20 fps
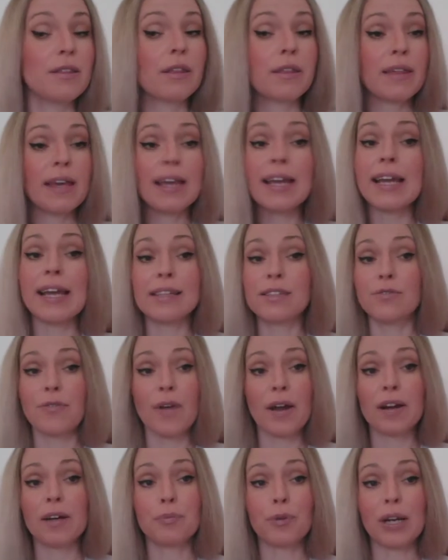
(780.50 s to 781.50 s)
thing is,
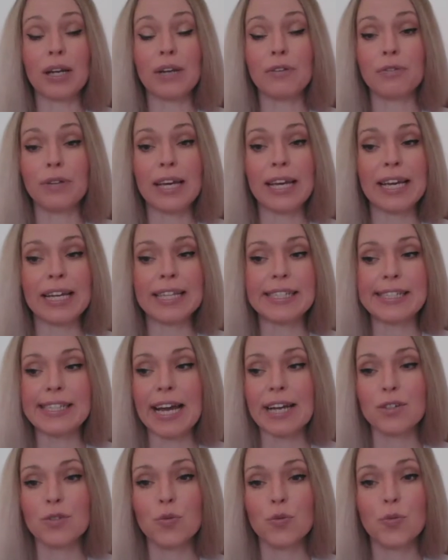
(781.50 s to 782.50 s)
very briefly, is
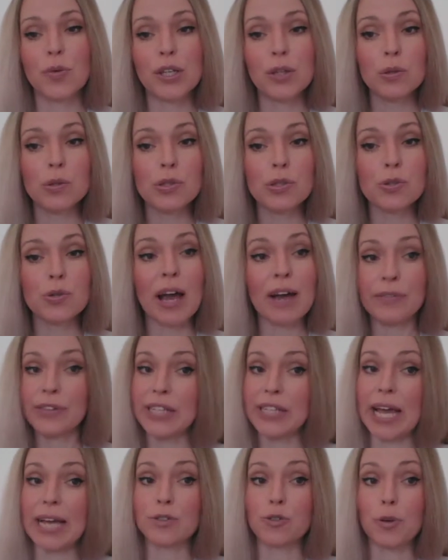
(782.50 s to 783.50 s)
that we used to have
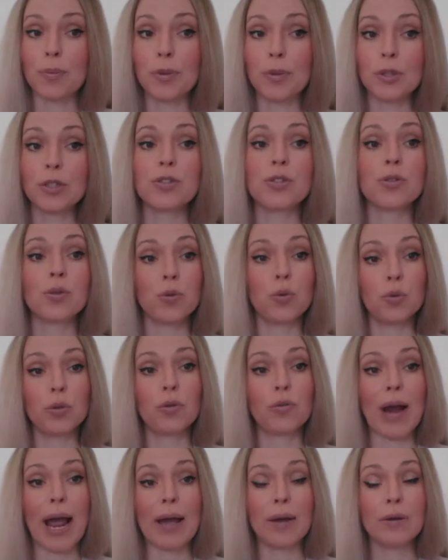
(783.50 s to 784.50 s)
sex robots all
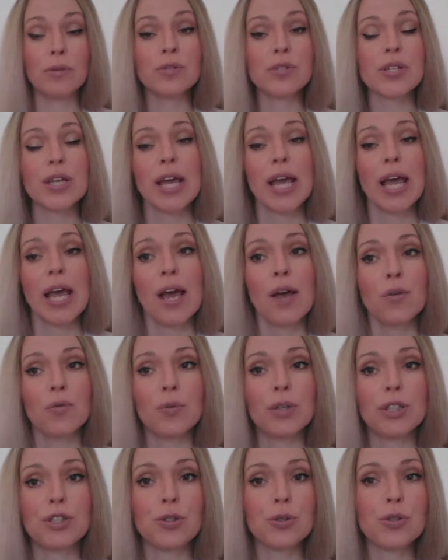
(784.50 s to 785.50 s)
around,
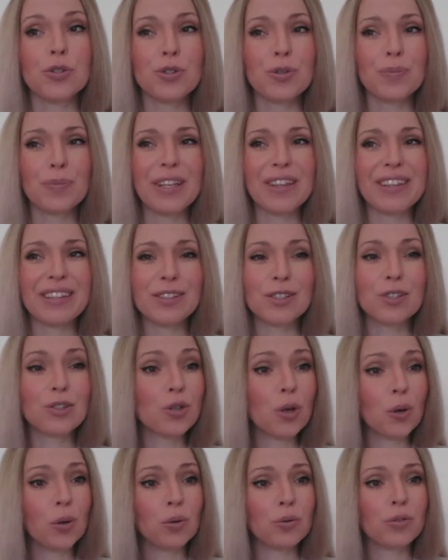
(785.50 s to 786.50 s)
which used to be these
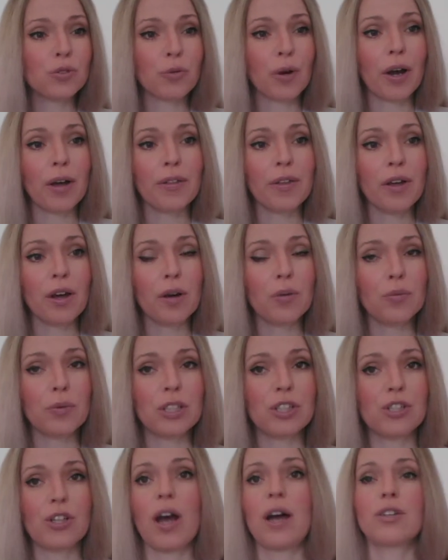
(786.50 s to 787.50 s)
dolls rather,
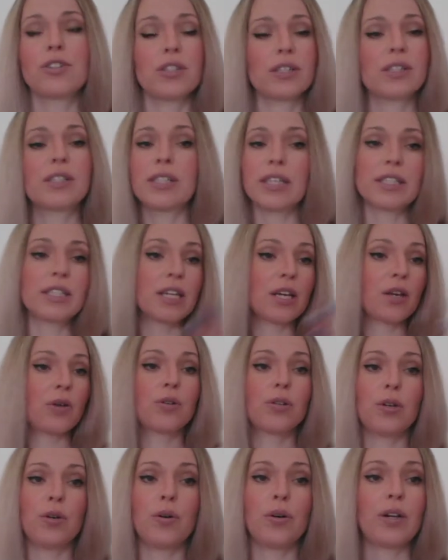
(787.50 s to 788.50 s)
which are just sitting
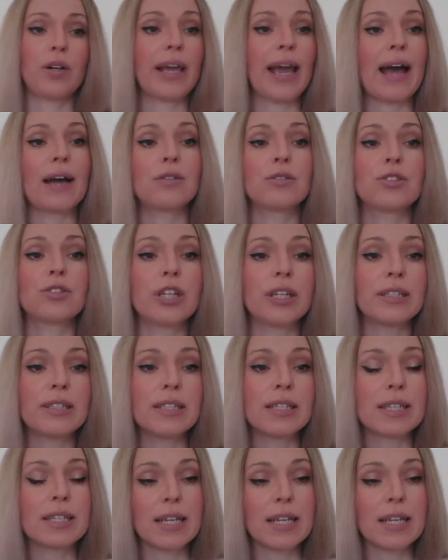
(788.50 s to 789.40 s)
on your couch, and